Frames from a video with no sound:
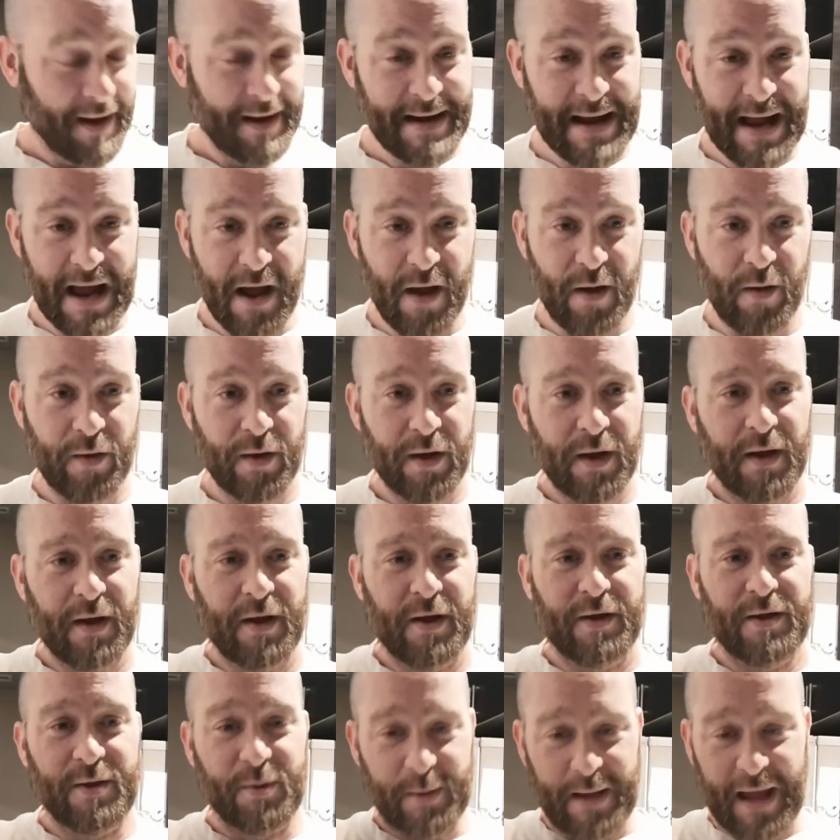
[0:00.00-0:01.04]
Now,
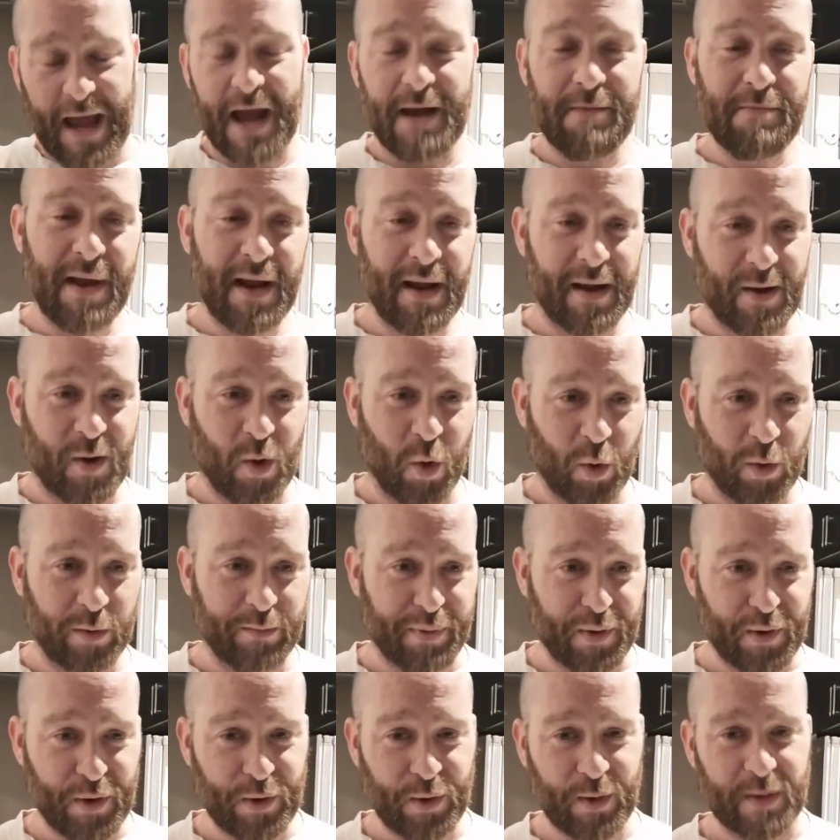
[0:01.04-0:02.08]
you can make cold
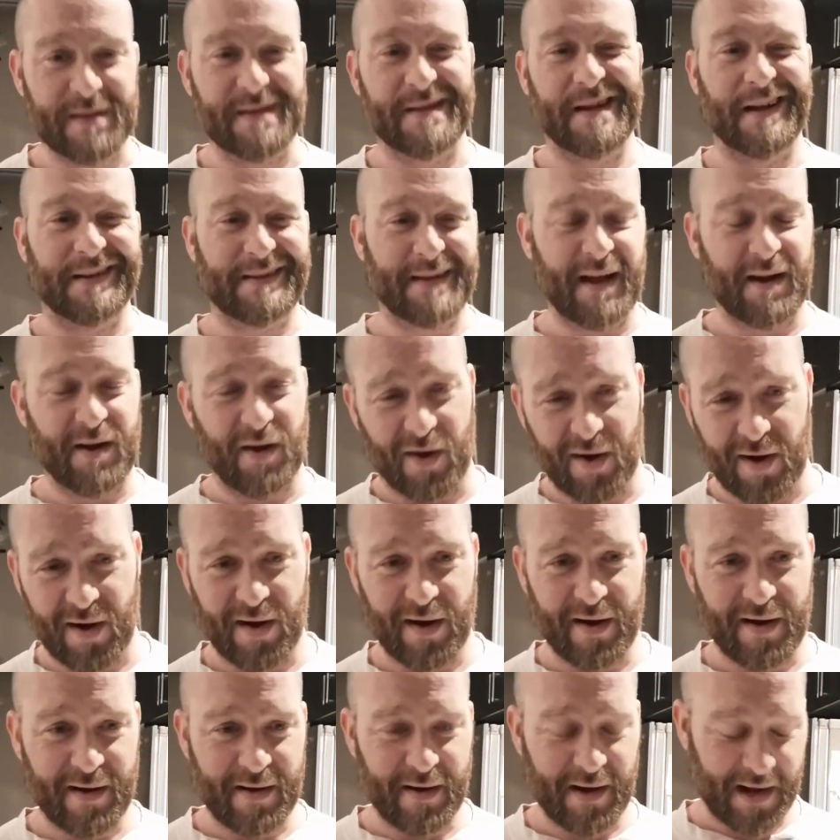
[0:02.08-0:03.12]
brew. It's not that
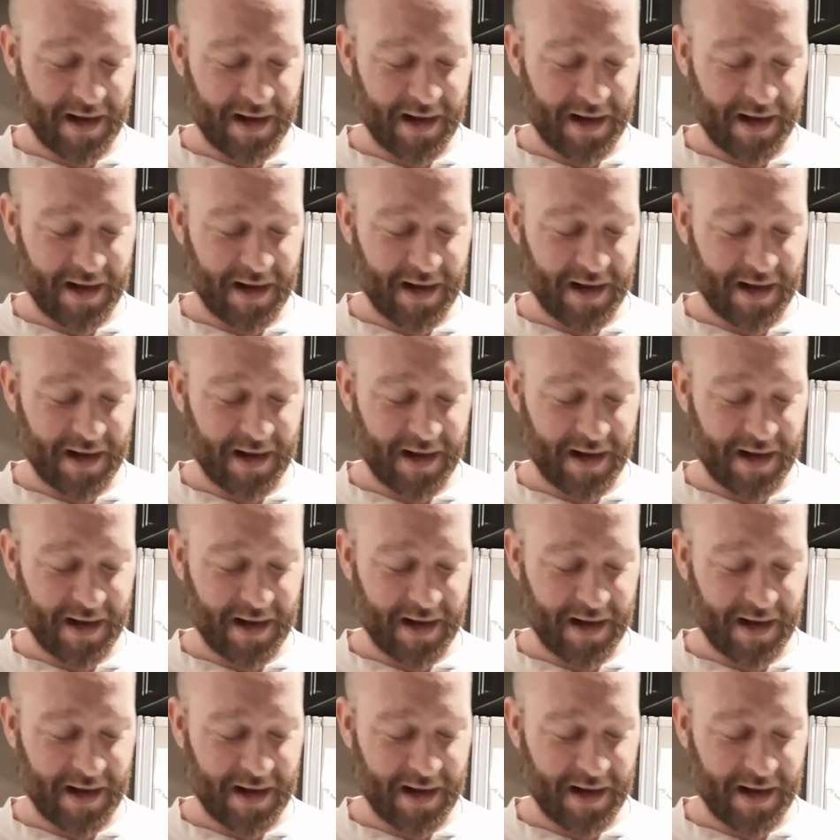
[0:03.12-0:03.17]
hard.